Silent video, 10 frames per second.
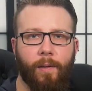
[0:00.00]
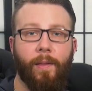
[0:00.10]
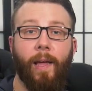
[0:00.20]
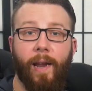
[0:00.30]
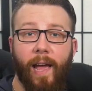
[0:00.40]

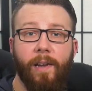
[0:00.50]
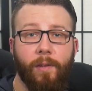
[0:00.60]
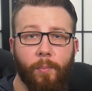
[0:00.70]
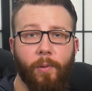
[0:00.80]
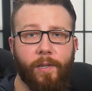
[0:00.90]
That added
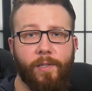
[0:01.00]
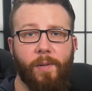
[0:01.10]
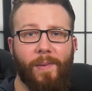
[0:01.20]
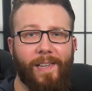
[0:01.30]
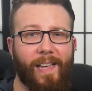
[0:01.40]
complexity
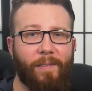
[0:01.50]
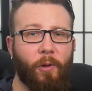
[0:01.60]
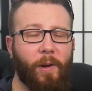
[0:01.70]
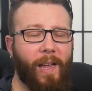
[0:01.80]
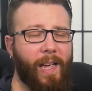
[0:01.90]
makes
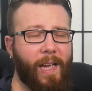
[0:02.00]
Avalon